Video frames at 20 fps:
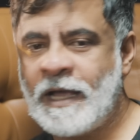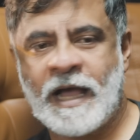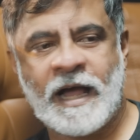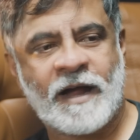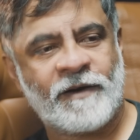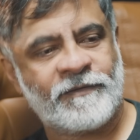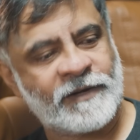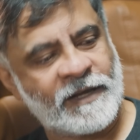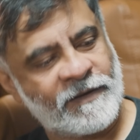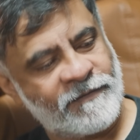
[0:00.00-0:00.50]

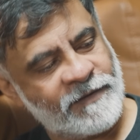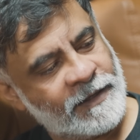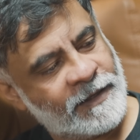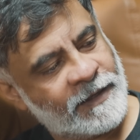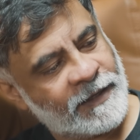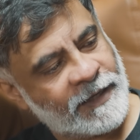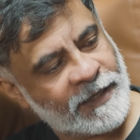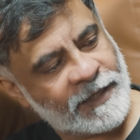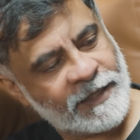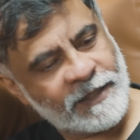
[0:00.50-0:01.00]
After having
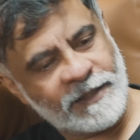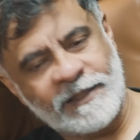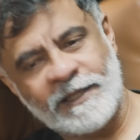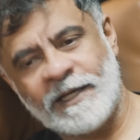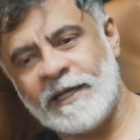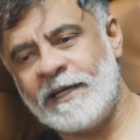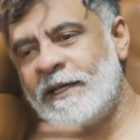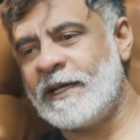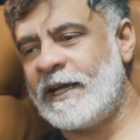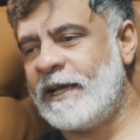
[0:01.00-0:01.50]
graded the
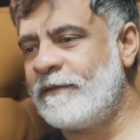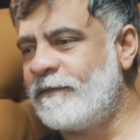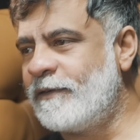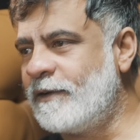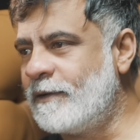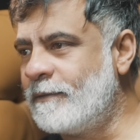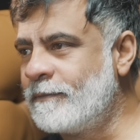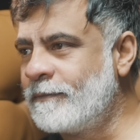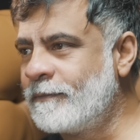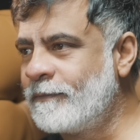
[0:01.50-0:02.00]
entire
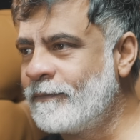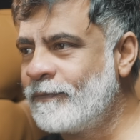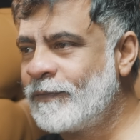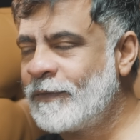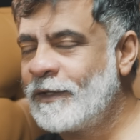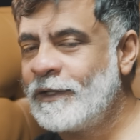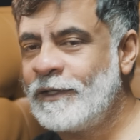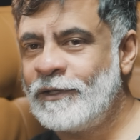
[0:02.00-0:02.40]
film,